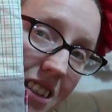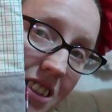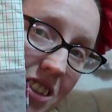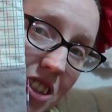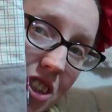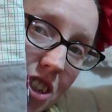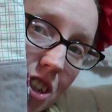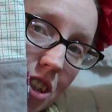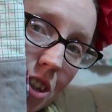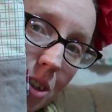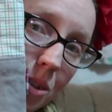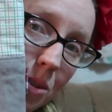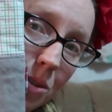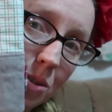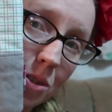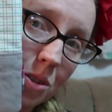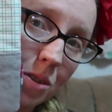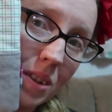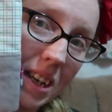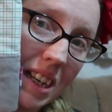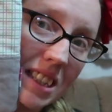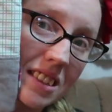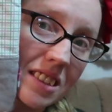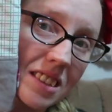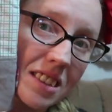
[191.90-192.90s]
It's huge,
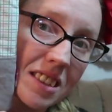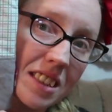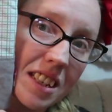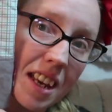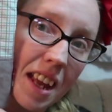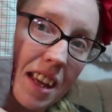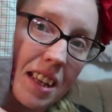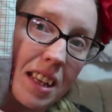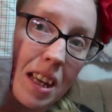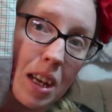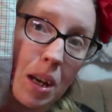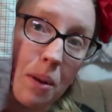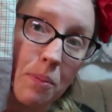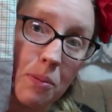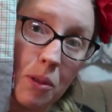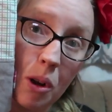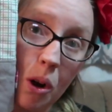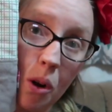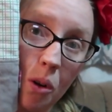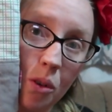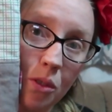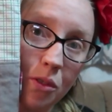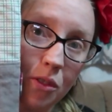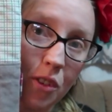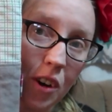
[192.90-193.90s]
you guys. It's taking up
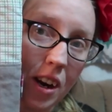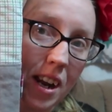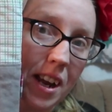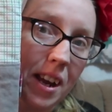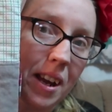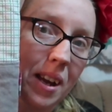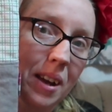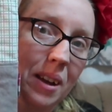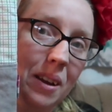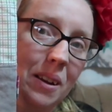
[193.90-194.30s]
the whole frame.